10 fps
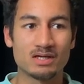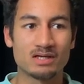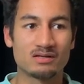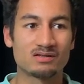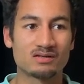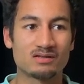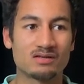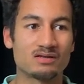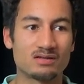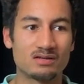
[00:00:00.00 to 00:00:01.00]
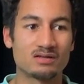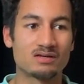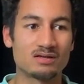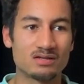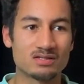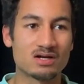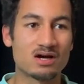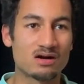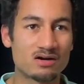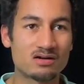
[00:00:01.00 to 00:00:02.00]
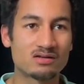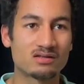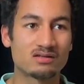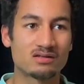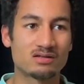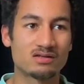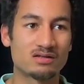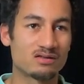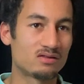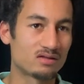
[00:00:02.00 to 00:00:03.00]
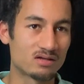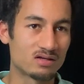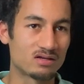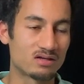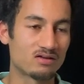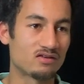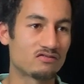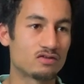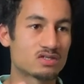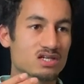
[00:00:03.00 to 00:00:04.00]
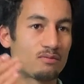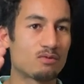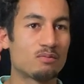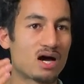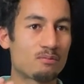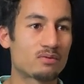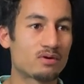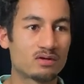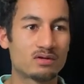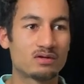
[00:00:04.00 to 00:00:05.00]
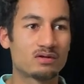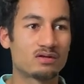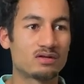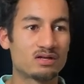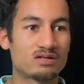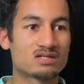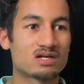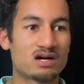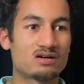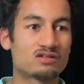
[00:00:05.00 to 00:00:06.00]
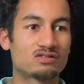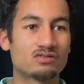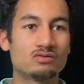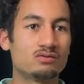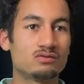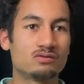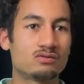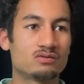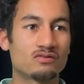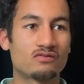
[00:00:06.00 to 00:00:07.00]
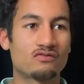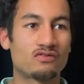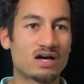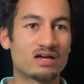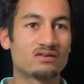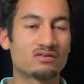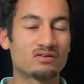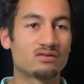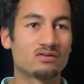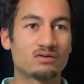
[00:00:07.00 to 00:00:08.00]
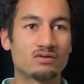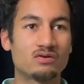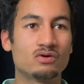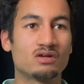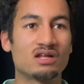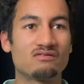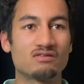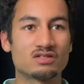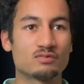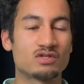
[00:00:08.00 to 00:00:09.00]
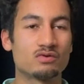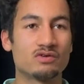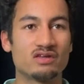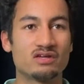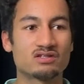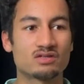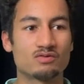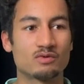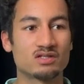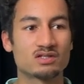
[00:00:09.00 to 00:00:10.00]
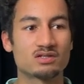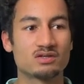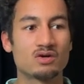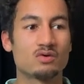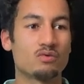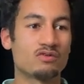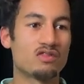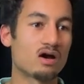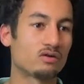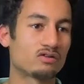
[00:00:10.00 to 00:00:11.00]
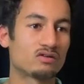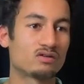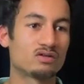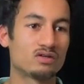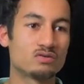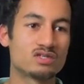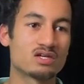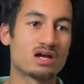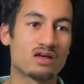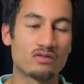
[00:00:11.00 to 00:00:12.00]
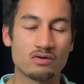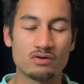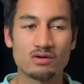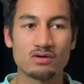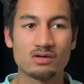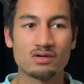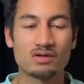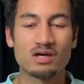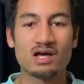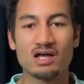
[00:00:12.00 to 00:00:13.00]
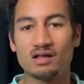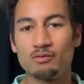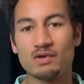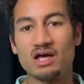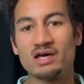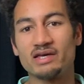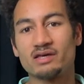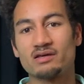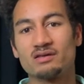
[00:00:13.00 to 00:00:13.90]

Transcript: it is hard in if you sum them up, it is hard to find good levels between the instruments without using other help like